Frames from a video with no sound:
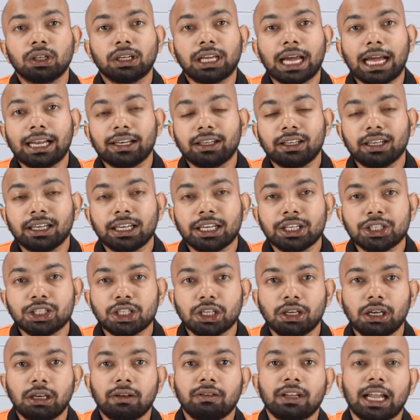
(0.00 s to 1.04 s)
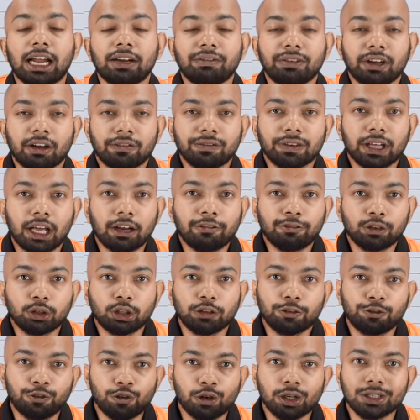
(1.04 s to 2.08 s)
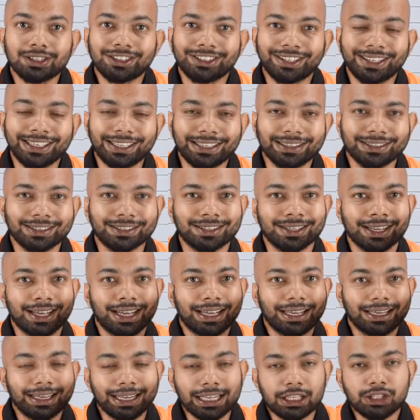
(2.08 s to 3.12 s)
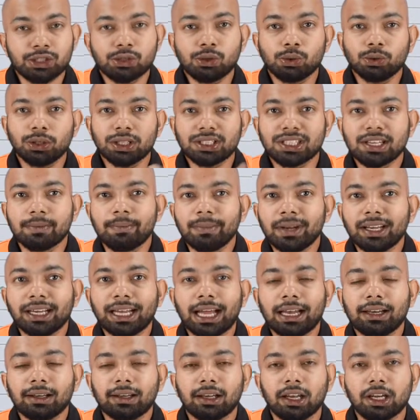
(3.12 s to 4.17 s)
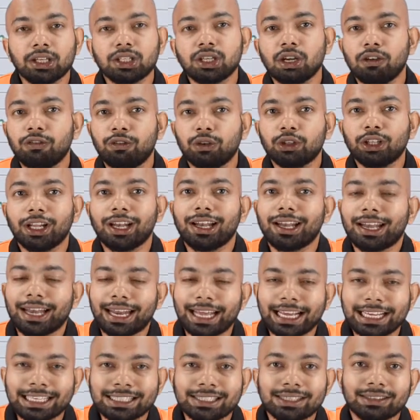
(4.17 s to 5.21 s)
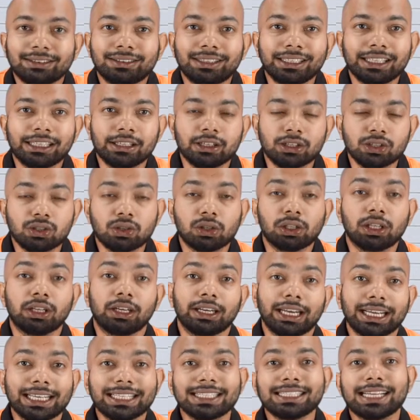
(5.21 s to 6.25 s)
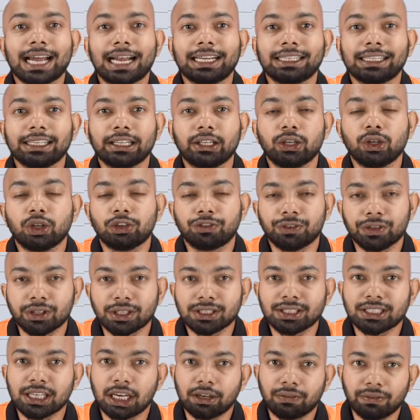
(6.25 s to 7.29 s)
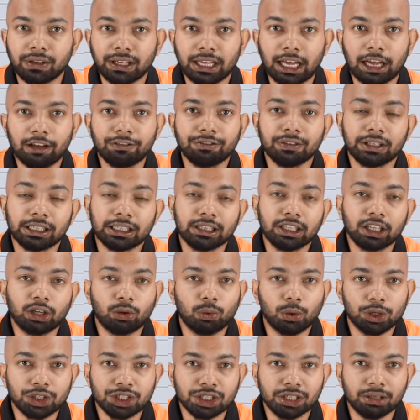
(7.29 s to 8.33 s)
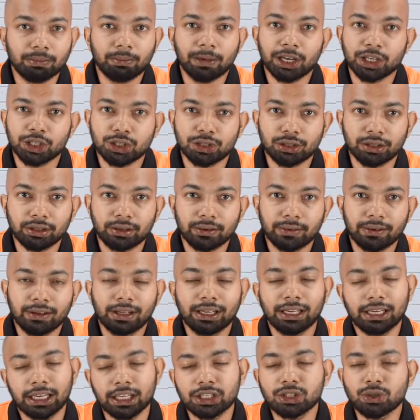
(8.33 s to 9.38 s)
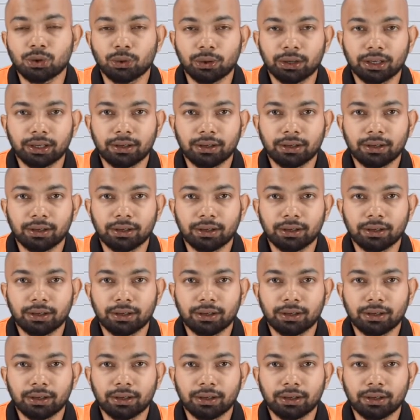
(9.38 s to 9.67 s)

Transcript: the calculation that we have done for the first 3 years. Let's do the similar calculation for the next 3 years, so the next category of years that we have in the question mentioned. Let's go